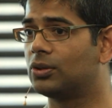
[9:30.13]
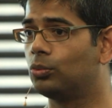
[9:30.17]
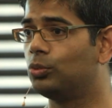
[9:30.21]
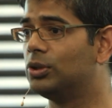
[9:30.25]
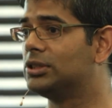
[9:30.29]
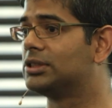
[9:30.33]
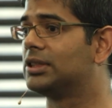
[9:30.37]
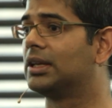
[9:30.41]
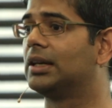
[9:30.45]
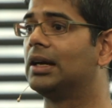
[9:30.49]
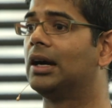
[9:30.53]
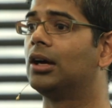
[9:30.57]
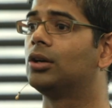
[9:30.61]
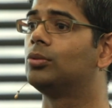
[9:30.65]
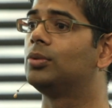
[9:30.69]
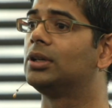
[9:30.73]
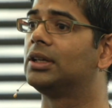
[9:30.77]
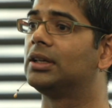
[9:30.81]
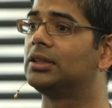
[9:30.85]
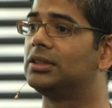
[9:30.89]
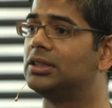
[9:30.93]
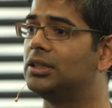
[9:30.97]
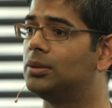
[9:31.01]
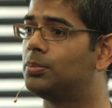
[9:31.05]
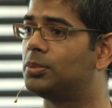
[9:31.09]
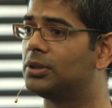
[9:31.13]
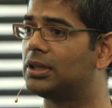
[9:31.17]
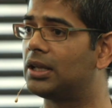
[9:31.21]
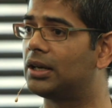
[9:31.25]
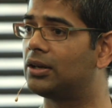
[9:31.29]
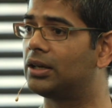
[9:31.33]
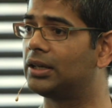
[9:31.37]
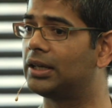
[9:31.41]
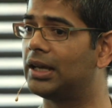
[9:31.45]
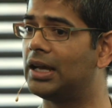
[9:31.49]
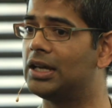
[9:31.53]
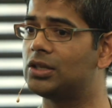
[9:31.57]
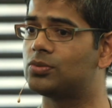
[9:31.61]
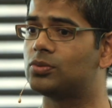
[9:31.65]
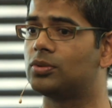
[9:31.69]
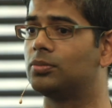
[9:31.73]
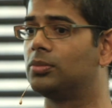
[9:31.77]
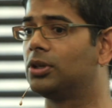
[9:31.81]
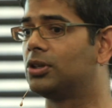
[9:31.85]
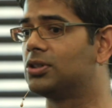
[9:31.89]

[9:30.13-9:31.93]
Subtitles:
And we said, how do we deepen that engagement?